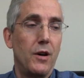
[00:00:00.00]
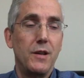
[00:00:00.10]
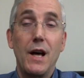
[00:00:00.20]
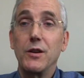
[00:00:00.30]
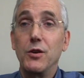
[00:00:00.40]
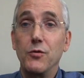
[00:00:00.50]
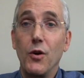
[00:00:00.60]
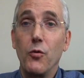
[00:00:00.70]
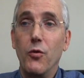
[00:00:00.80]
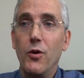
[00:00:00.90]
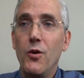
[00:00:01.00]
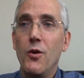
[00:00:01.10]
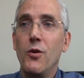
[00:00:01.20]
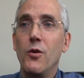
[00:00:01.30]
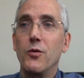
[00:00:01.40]
now that you know
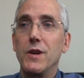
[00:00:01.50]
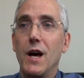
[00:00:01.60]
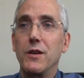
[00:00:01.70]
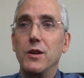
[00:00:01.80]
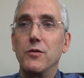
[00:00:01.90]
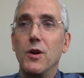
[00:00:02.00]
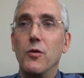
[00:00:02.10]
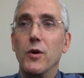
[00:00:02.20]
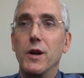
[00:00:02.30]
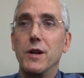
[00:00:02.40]
what it